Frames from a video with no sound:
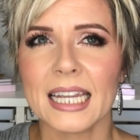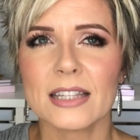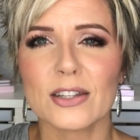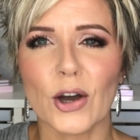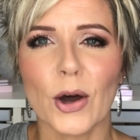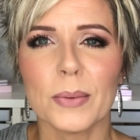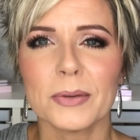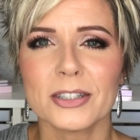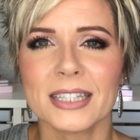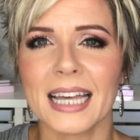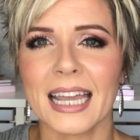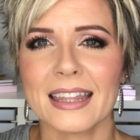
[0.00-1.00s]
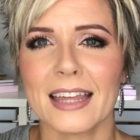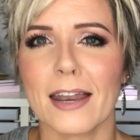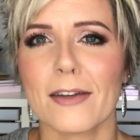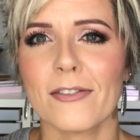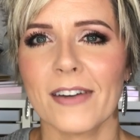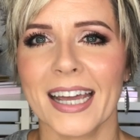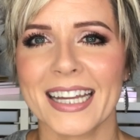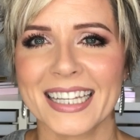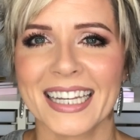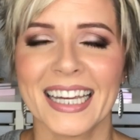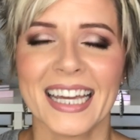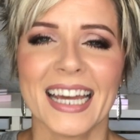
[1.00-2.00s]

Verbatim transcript: it's almost like that effect